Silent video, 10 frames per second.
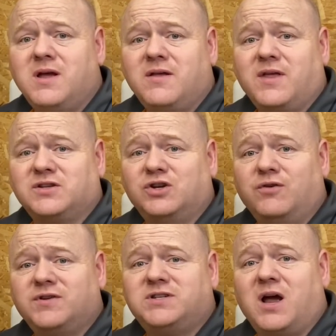that's
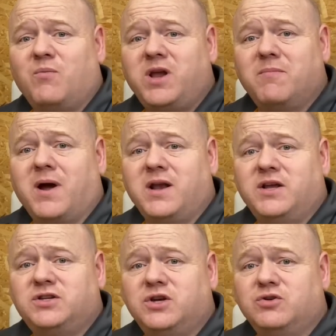another time when you might need
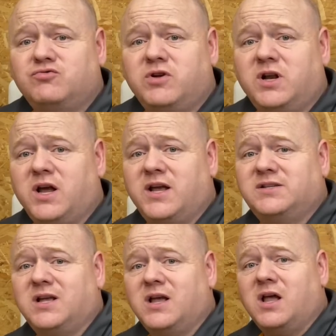to use
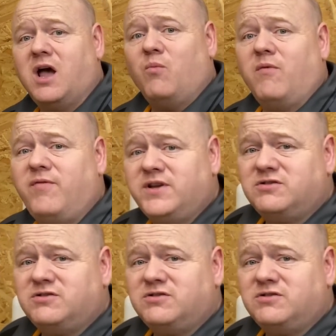relays. And one thing to